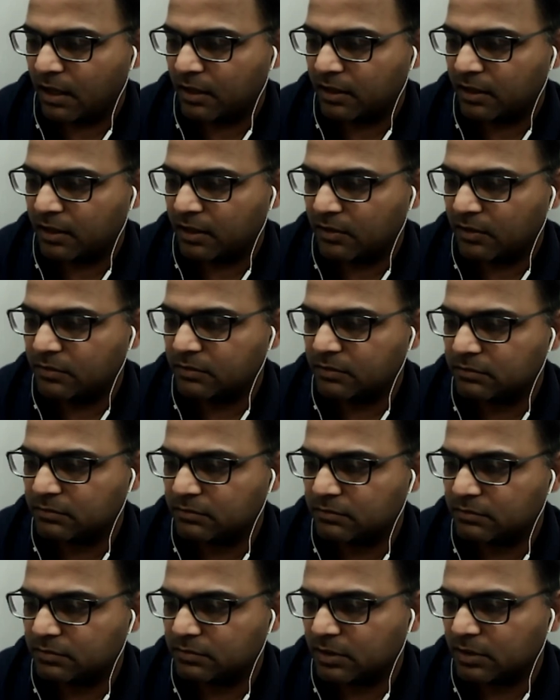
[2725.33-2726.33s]
uh, you
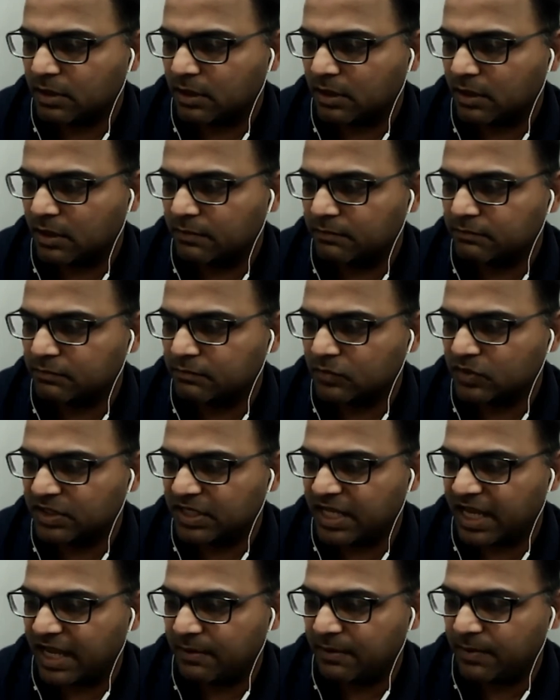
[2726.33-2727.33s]
know,
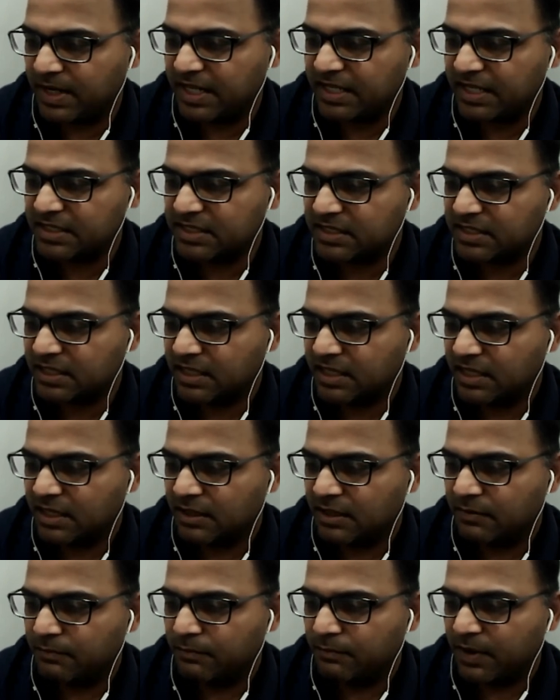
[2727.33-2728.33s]
um, diabetes,
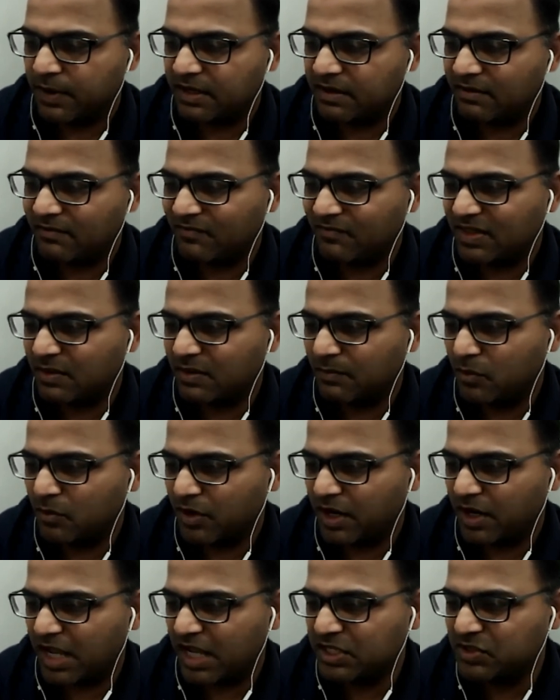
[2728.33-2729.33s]
but with a
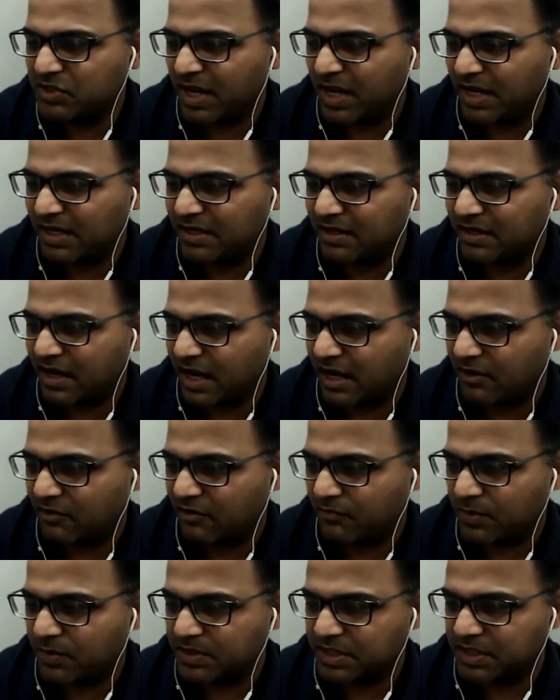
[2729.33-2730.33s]
more educated
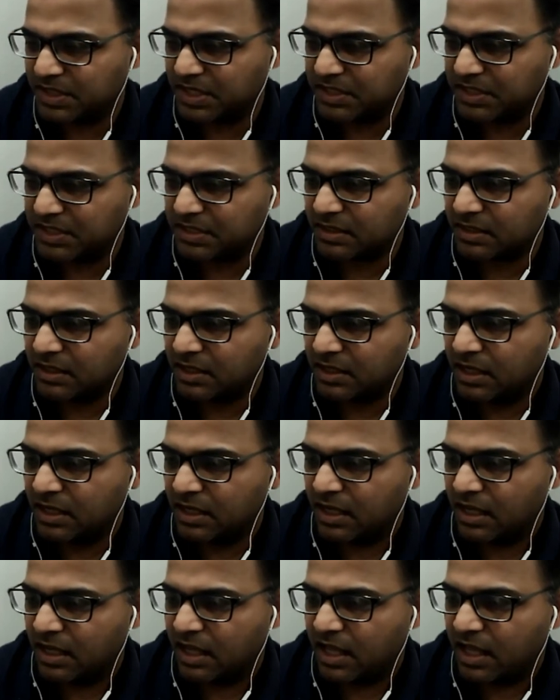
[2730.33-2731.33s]
kind of presentation.
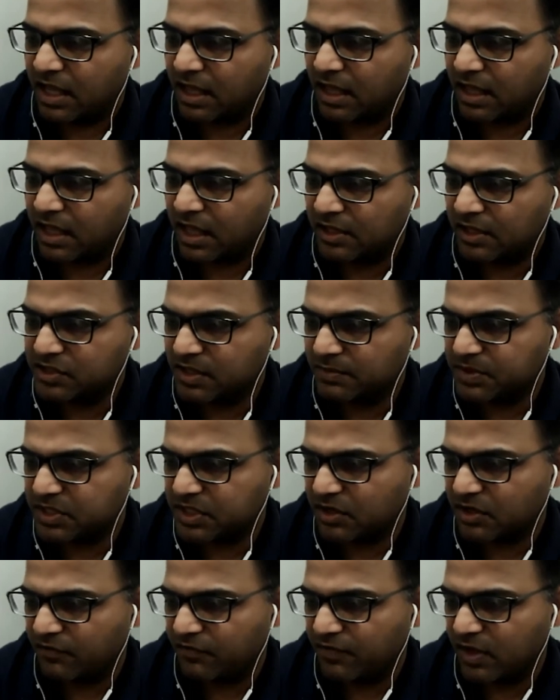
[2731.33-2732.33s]

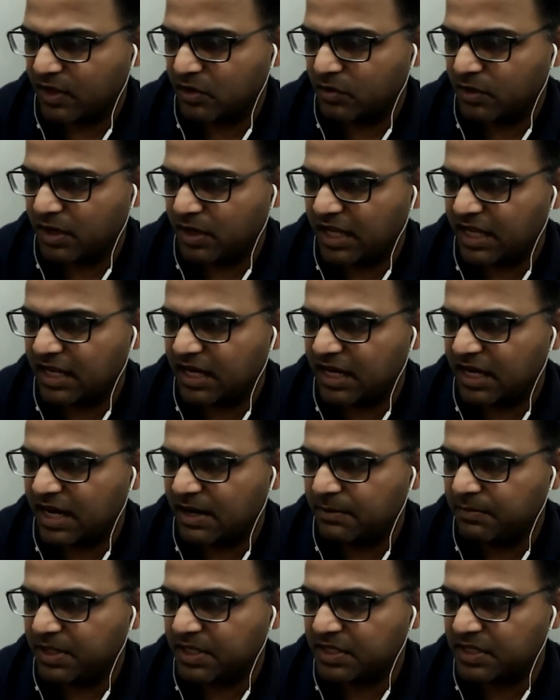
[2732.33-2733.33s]
Consumption of fenugreek in
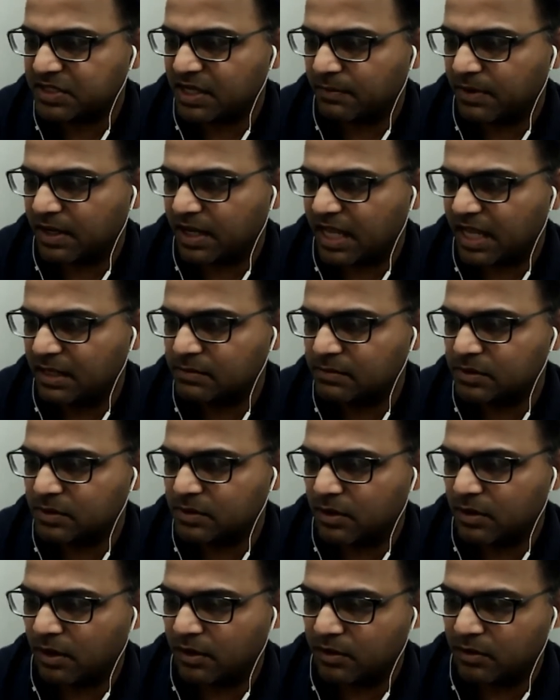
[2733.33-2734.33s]
an empty stomach
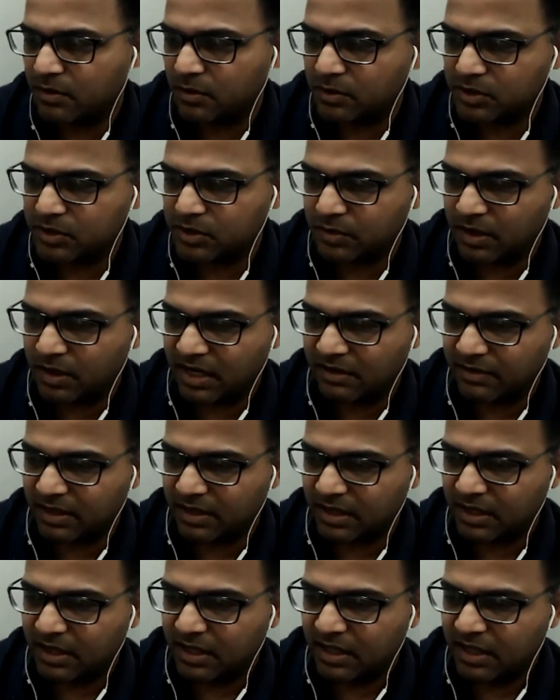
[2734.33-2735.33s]
helps control sugar
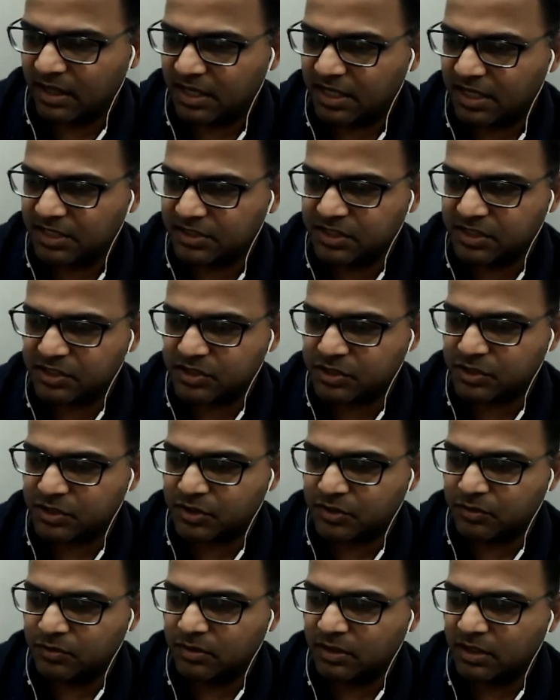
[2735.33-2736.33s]
level. Is
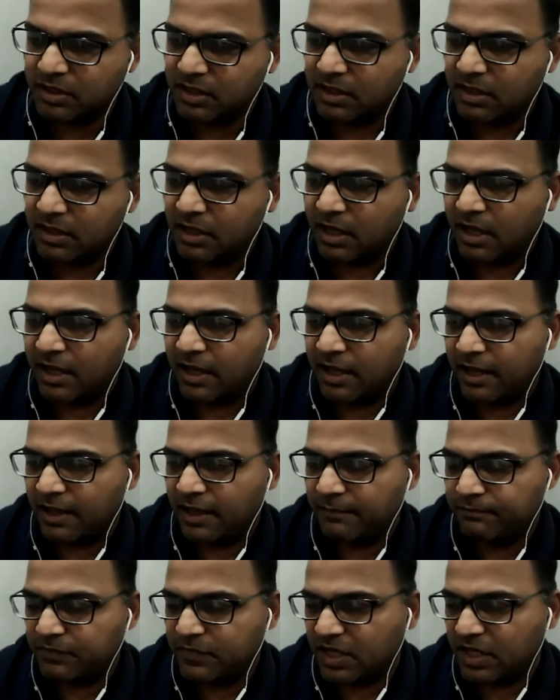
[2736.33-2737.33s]
this true?
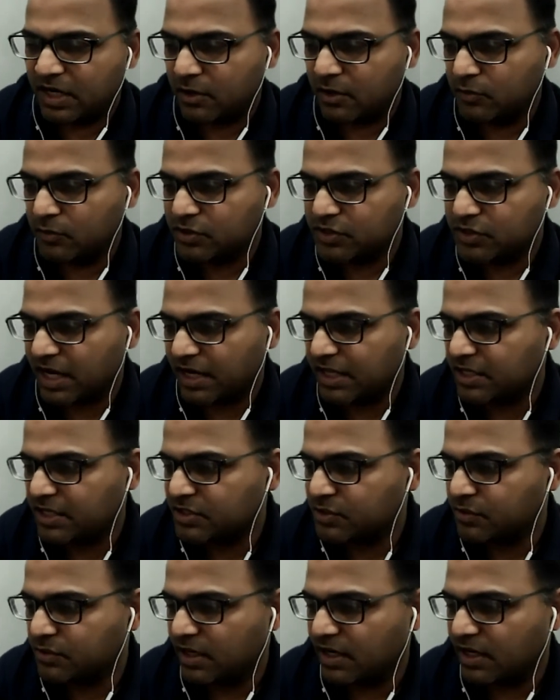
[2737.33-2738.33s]
Um, there are no
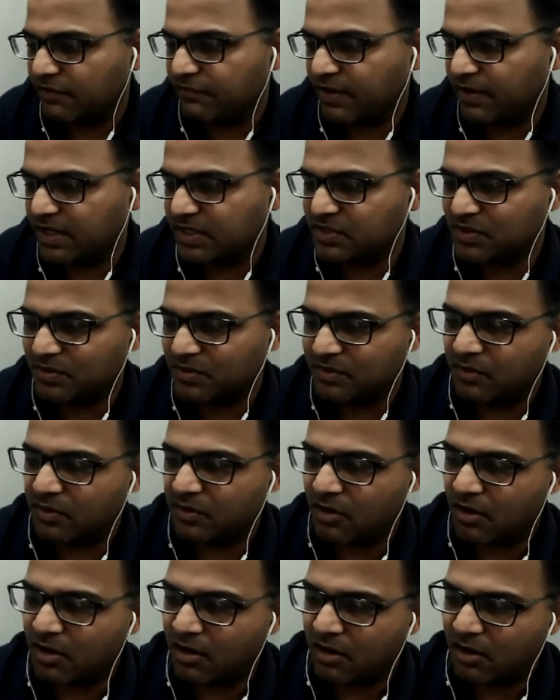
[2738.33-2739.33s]
studies to that effect,
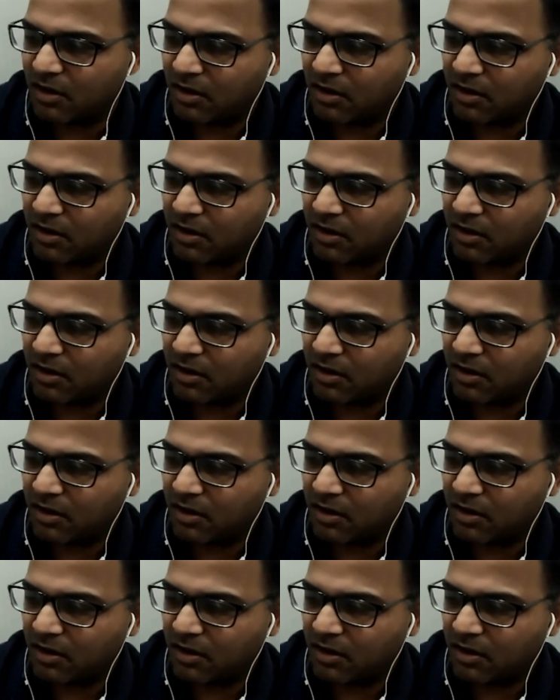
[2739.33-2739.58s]
so